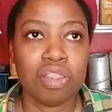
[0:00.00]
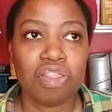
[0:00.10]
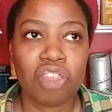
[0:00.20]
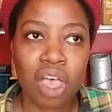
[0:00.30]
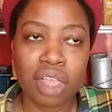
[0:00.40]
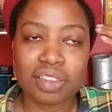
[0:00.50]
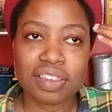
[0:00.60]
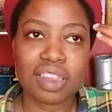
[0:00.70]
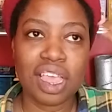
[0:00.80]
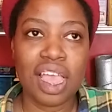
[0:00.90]

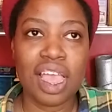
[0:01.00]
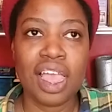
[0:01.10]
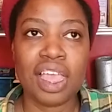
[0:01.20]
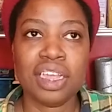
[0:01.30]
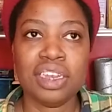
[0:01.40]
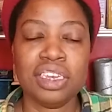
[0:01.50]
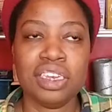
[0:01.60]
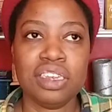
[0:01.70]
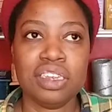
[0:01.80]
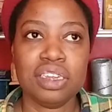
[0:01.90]
thoughts and
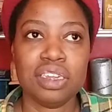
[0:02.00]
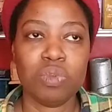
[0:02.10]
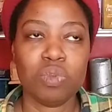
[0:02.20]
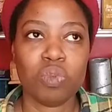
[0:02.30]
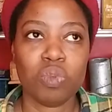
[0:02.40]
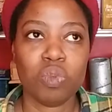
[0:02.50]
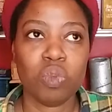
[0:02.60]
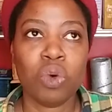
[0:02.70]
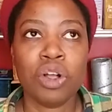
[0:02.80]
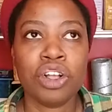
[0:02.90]

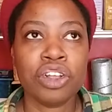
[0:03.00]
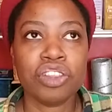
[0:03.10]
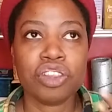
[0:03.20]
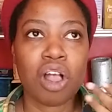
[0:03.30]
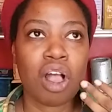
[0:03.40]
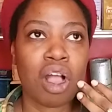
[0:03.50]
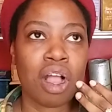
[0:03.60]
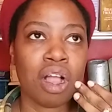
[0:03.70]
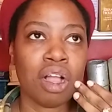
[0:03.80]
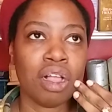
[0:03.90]
words
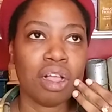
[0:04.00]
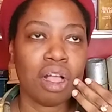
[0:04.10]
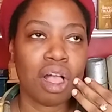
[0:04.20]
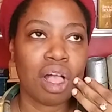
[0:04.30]
are